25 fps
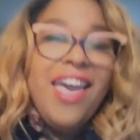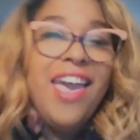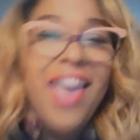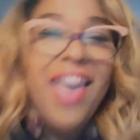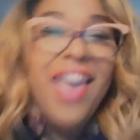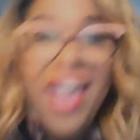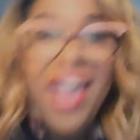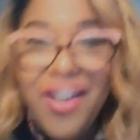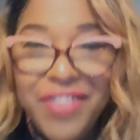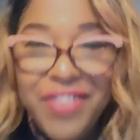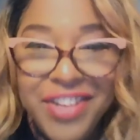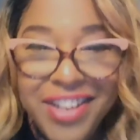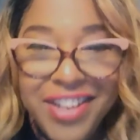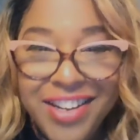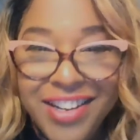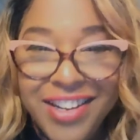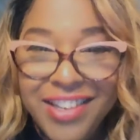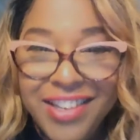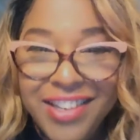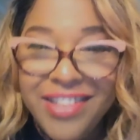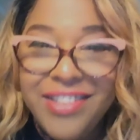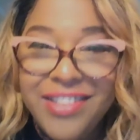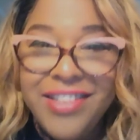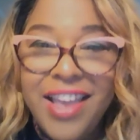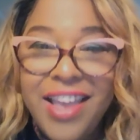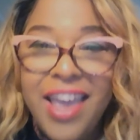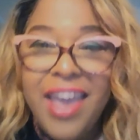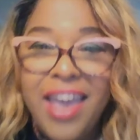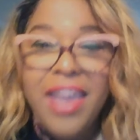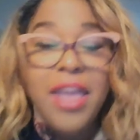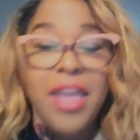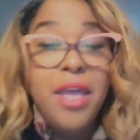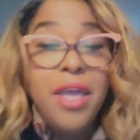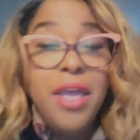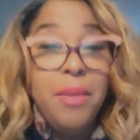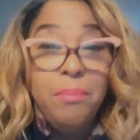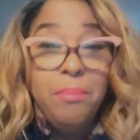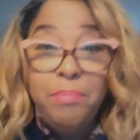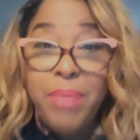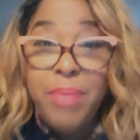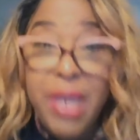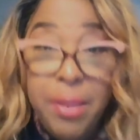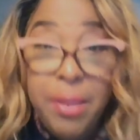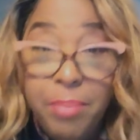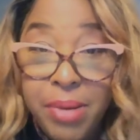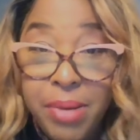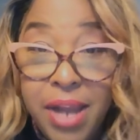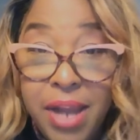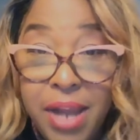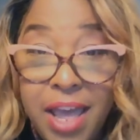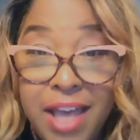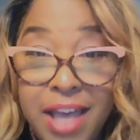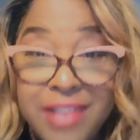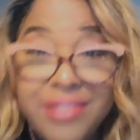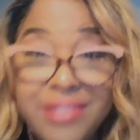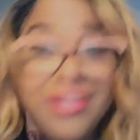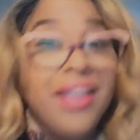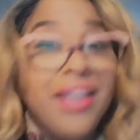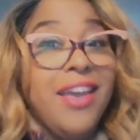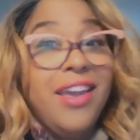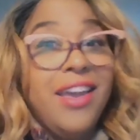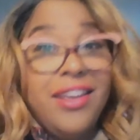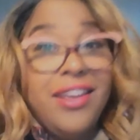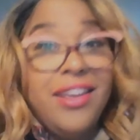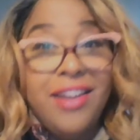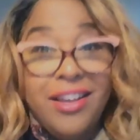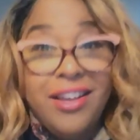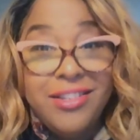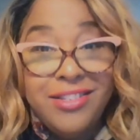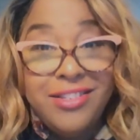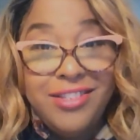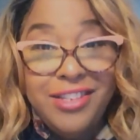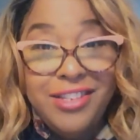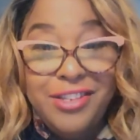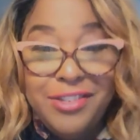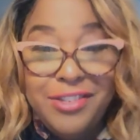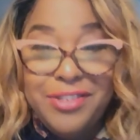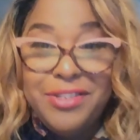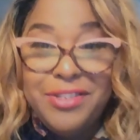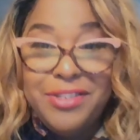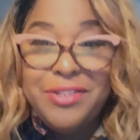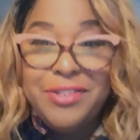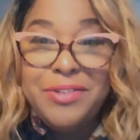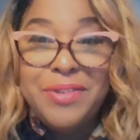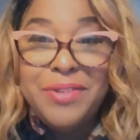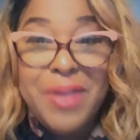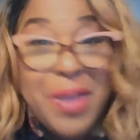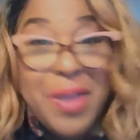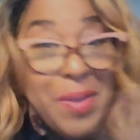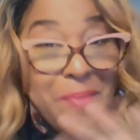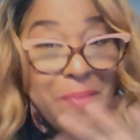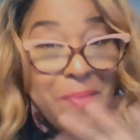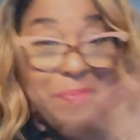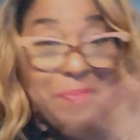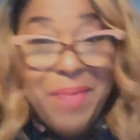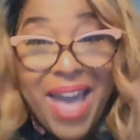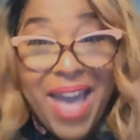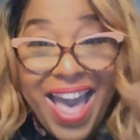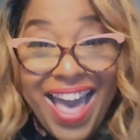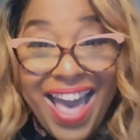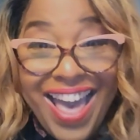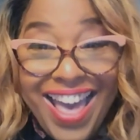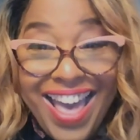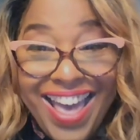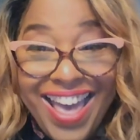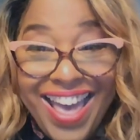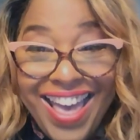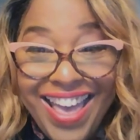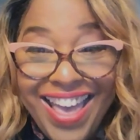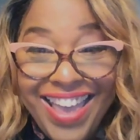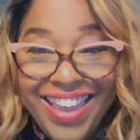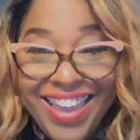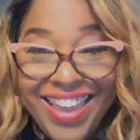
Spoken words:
Have a good day. Be blessed, and I'll see you soon. Bye.